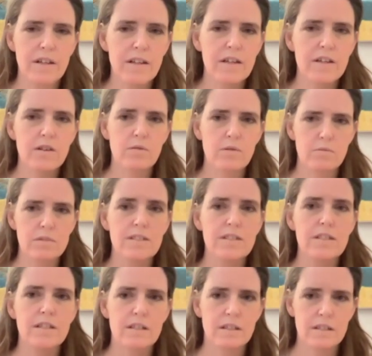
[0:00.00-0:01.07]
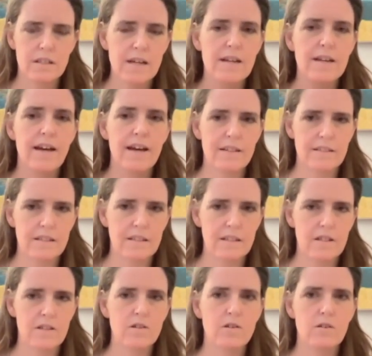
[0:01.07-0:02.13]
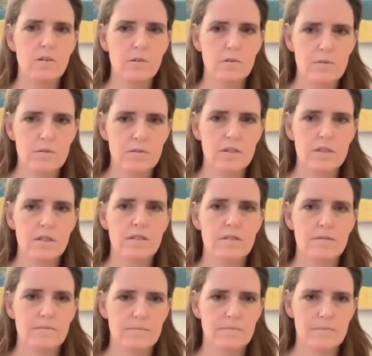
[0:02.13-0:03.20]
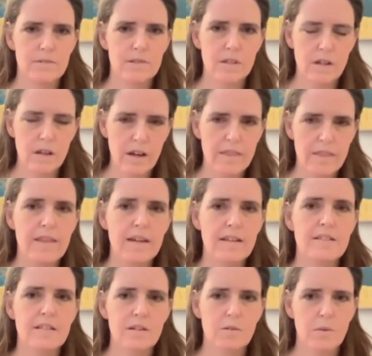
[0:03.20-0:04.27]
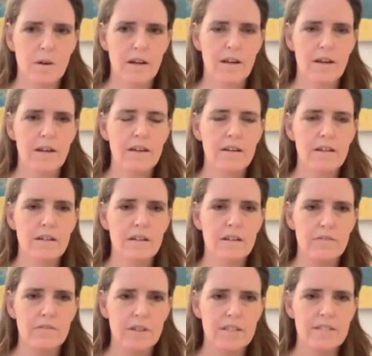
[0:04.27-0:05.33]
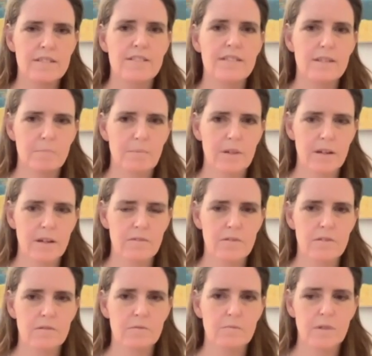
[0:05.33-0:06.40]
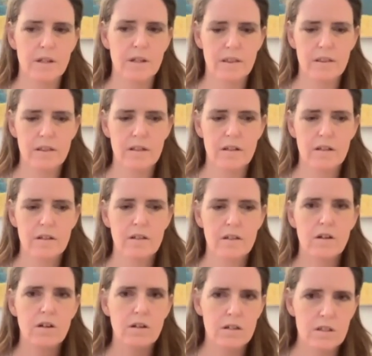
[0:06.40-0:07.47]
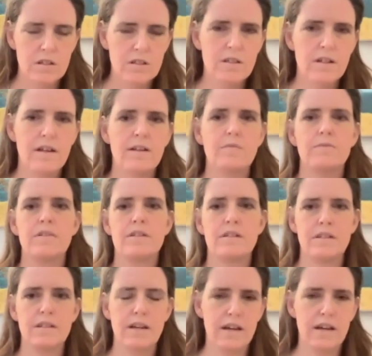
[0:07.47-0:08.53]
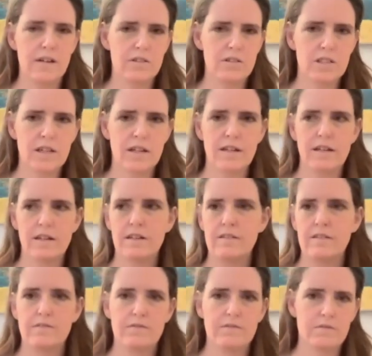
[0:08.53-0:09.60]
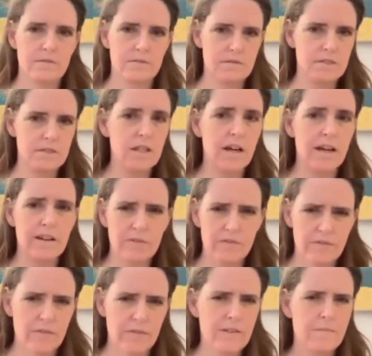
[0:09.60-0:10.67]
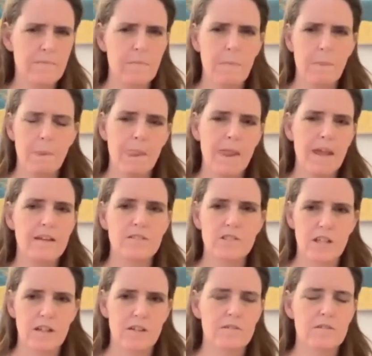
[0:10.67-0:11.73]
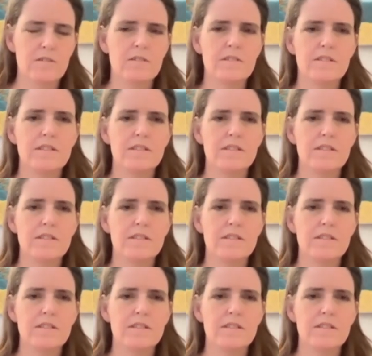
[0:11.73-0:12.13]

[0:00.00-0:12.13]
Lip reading: felt like you were really connecting in your own authentic way on a very deep level with her and with the energetic of life in general.